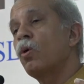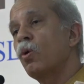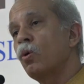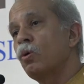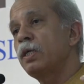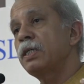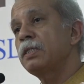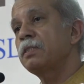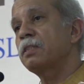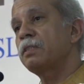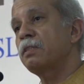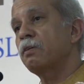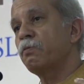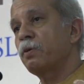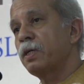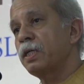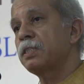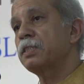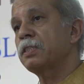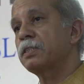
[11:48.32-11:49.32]
holdings in the
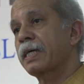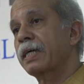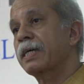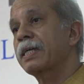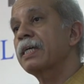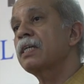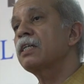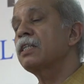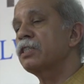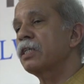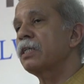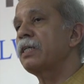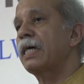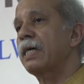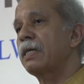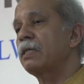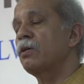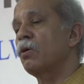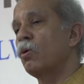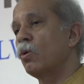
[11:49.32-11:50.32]
villages, agricultural
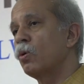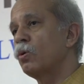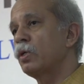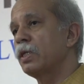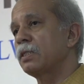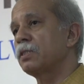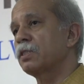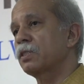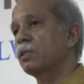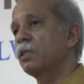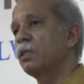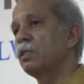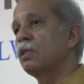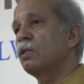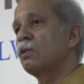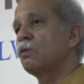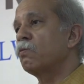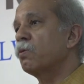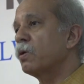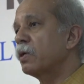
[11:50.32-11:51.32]
land holdings,
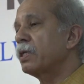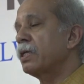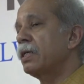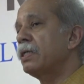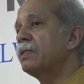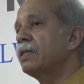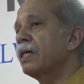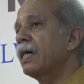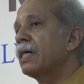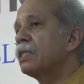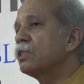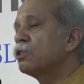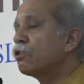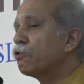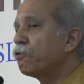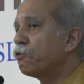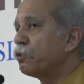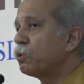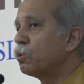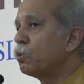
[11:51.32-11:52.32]
were in the hands
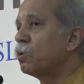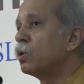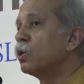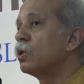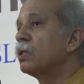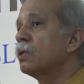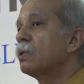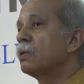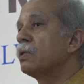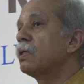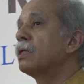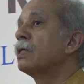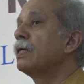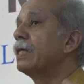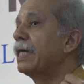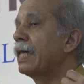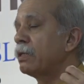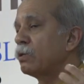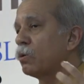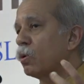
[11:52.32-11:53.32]
of few
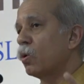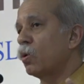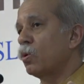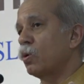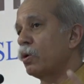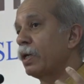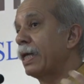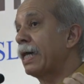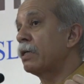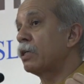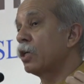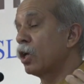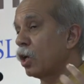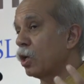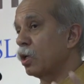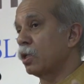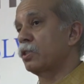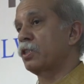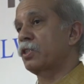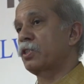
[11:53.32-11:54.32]

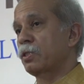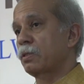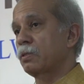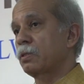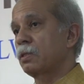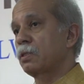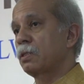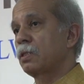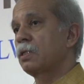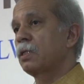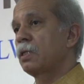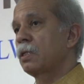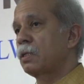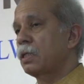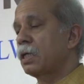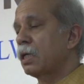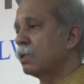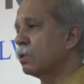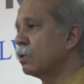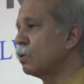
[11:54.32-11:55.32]
landlords.
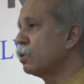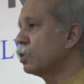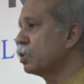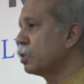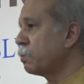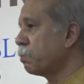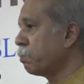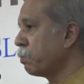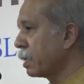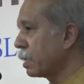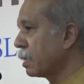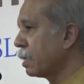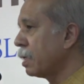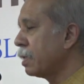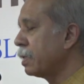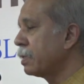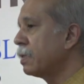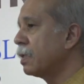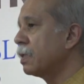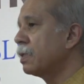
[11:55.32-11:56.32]
Thakurs,
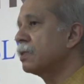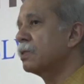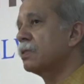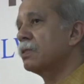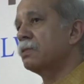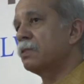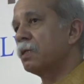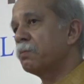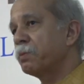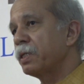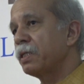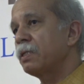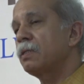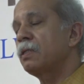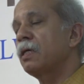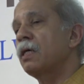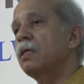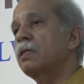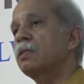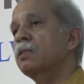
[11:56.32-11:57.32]
Barkhalidars,
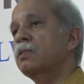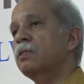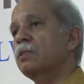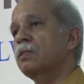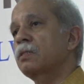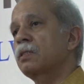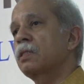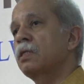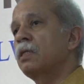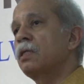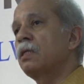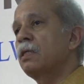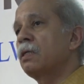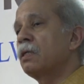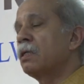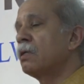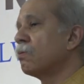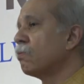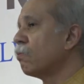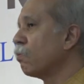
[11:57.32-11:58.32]
Zamindars,
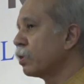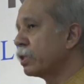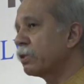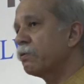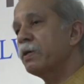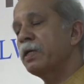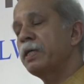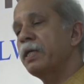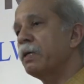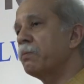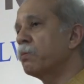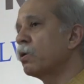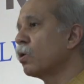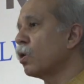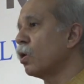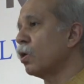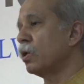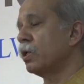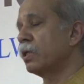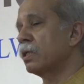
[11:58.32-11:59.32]
whatever name
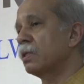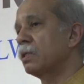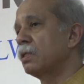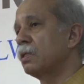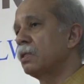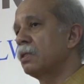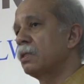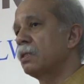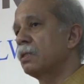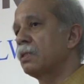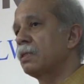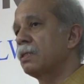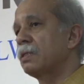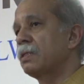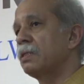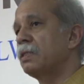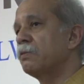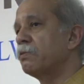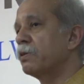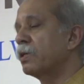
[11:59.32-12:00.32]
called,
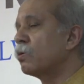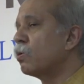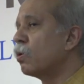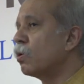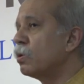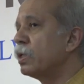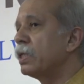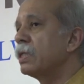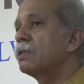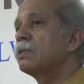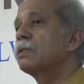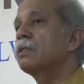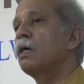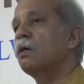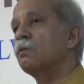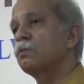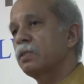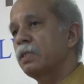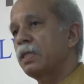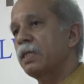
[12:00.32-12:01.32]
they were holding
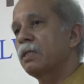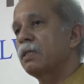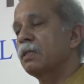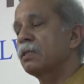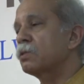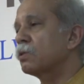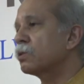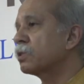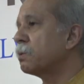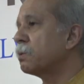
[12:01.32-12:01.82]
1,000 acres or